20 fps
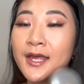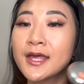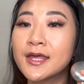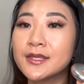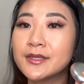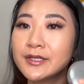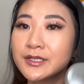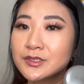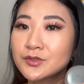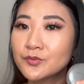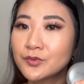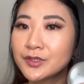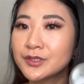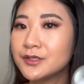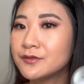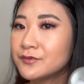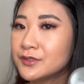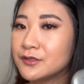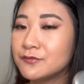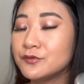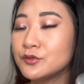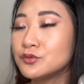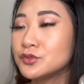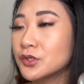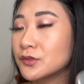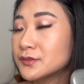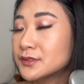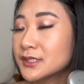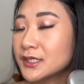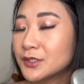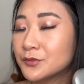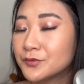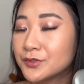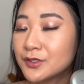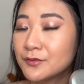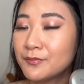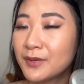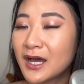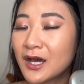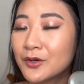This one, even if you don't set it with
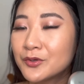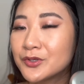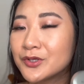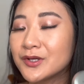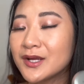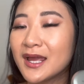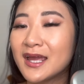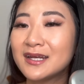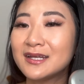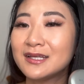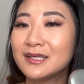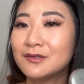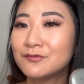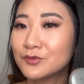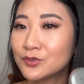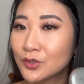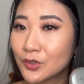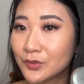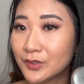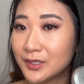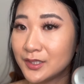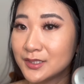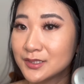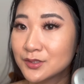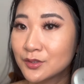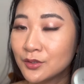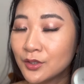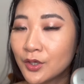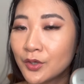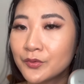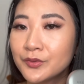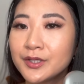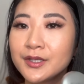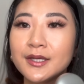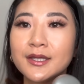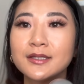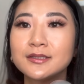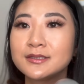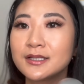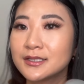a powder, and even though it is
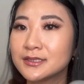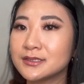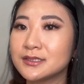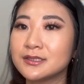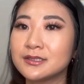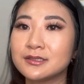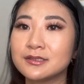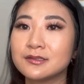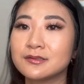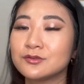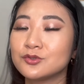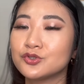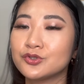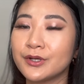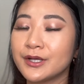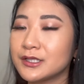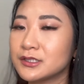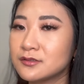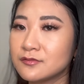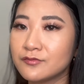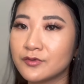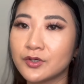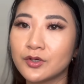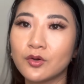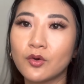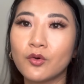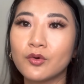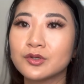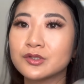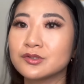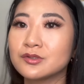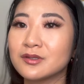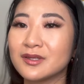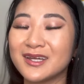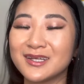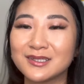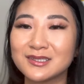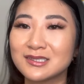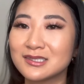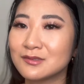glowy, it doesn't transfer or
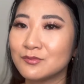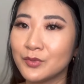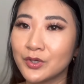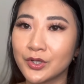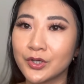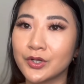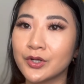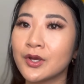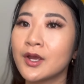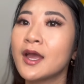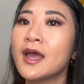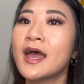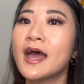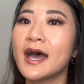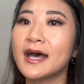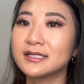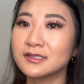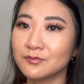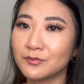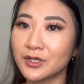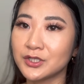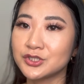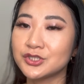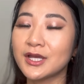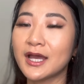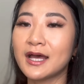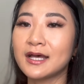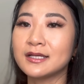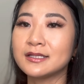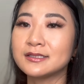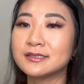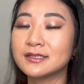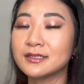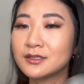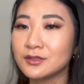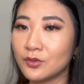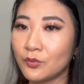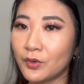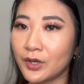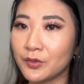like smear as much as
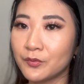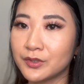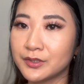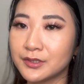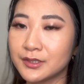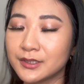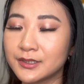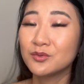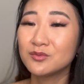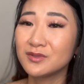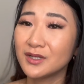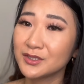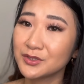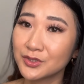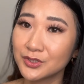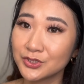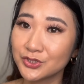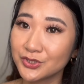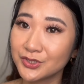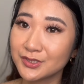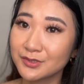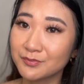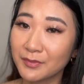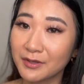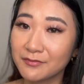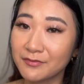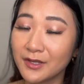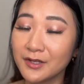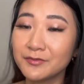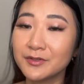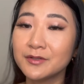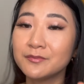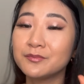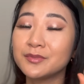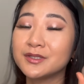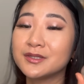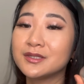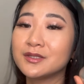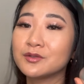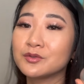the white one does. The red cushion is my favorite,
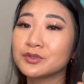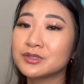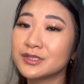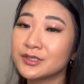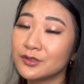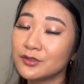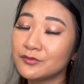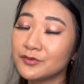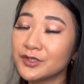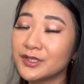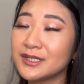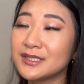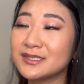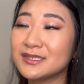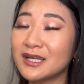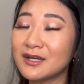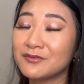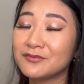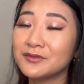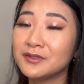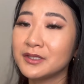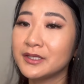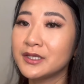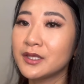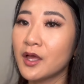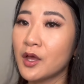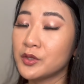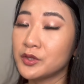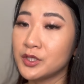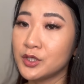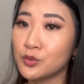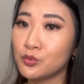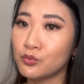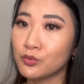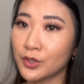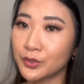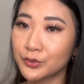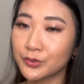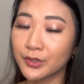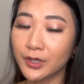but the silver is definitely the
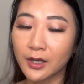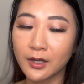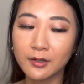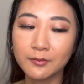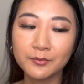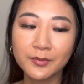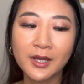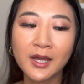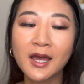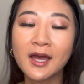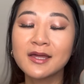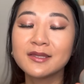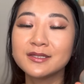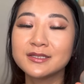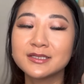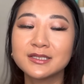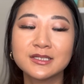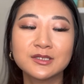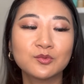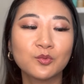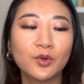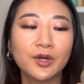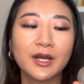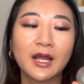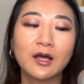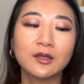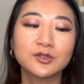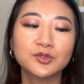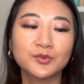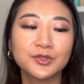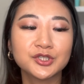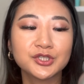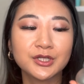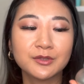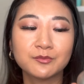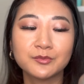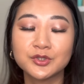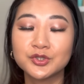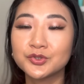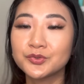runner-up. This is what I'll switch
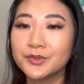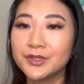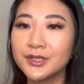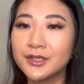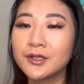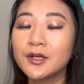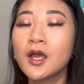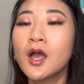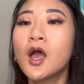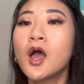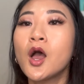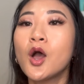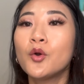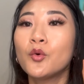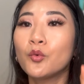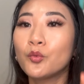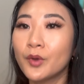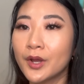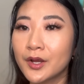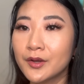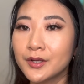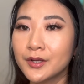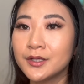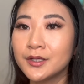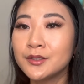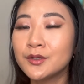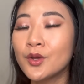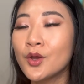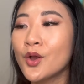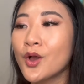in between wearing